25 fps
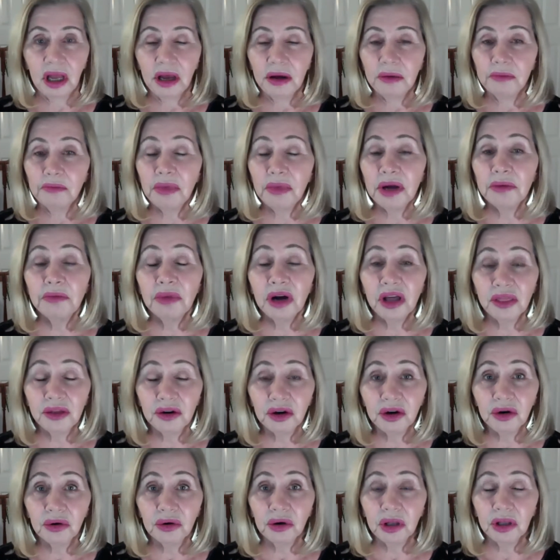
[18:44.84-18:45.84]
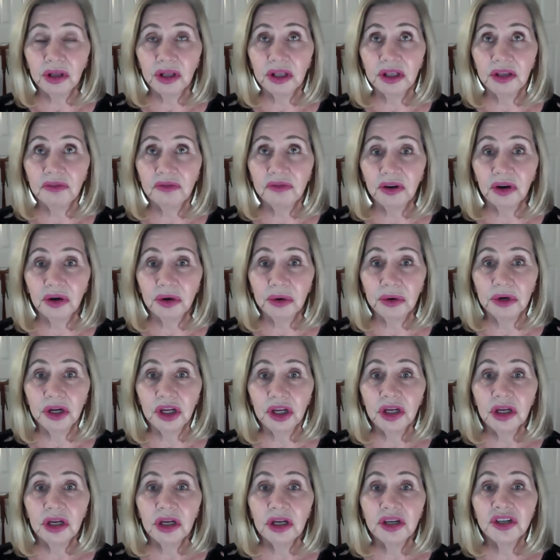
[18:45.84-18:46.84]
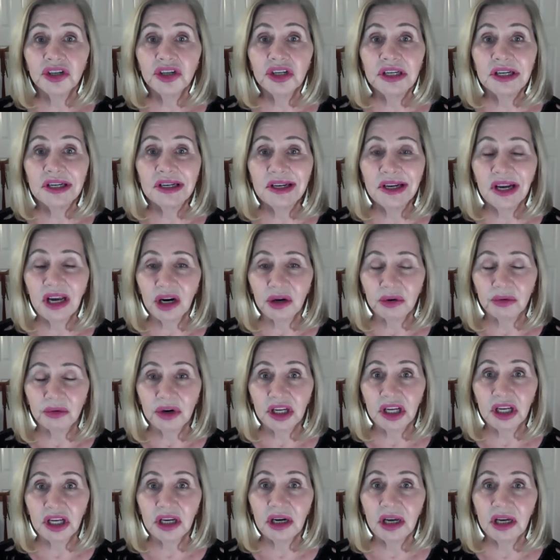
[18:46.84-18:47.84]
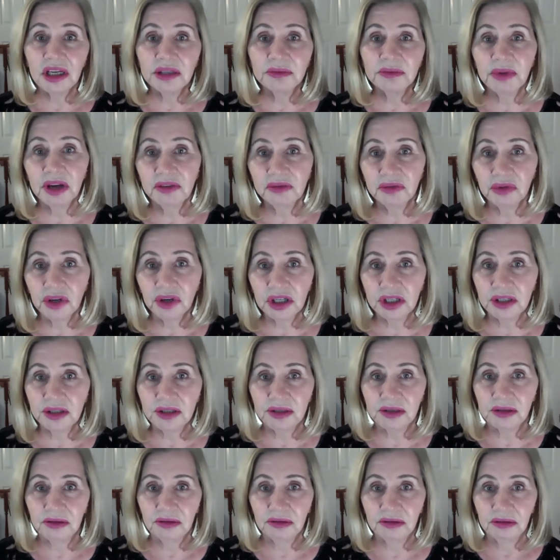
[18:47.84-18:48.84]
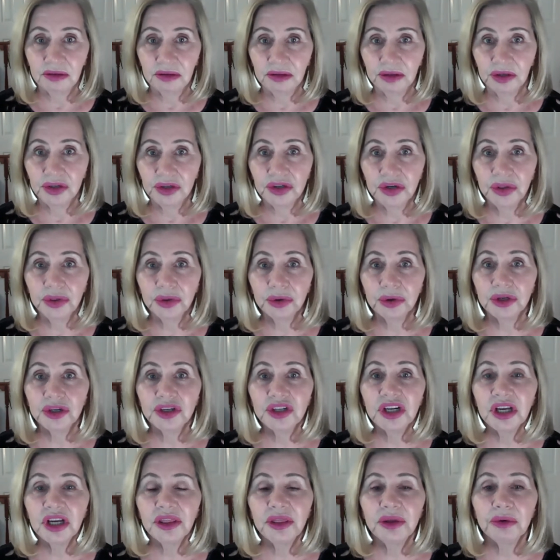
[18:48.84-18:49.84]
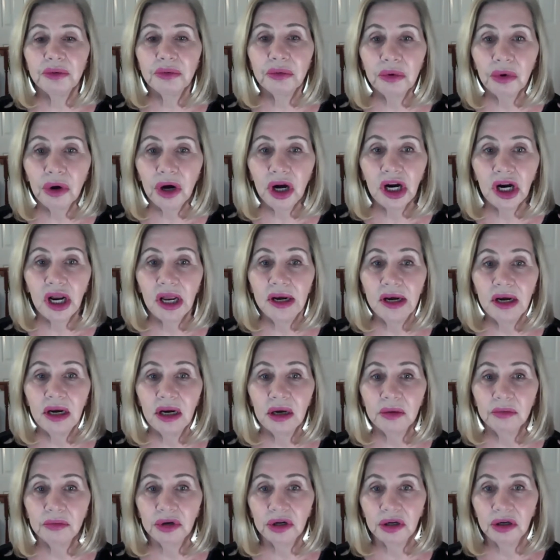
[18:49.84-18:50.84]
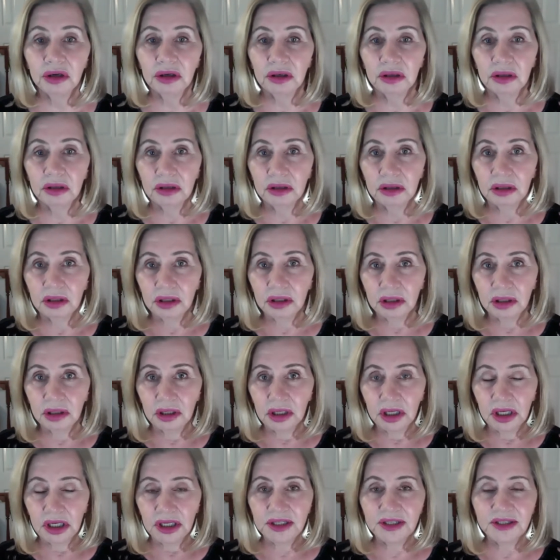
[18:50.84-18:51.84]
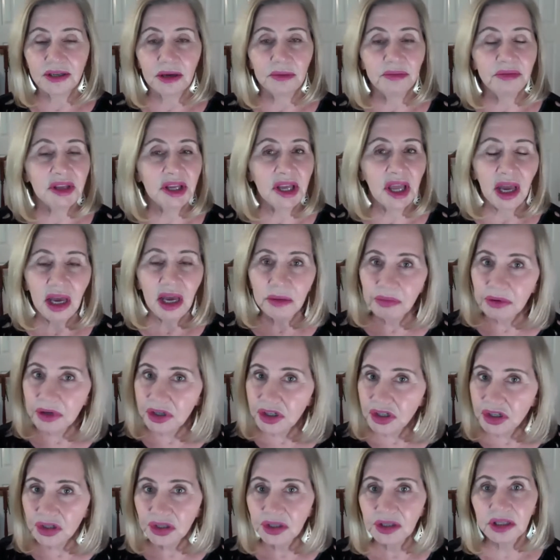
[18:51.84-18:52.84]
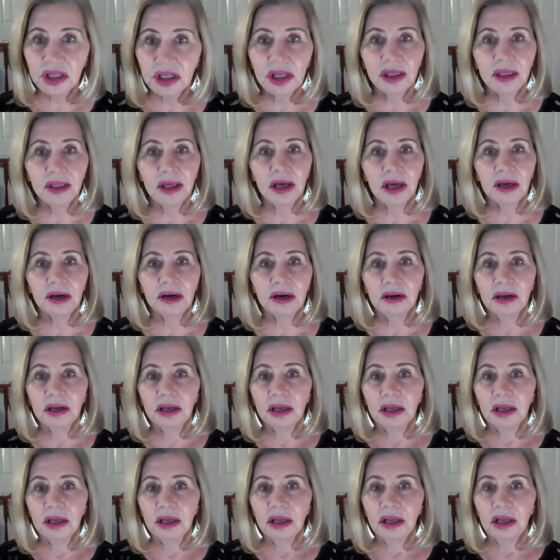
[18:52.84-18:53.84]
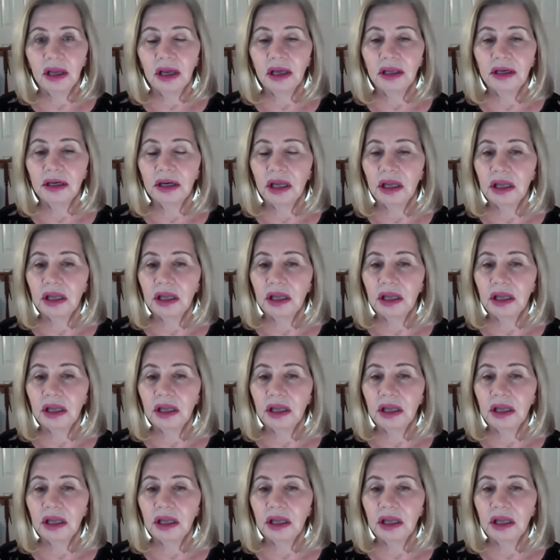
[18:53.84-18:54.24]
My mother called on the phone. She did not recognize my voice. She thought she had the wrong number. Something happened just like that. And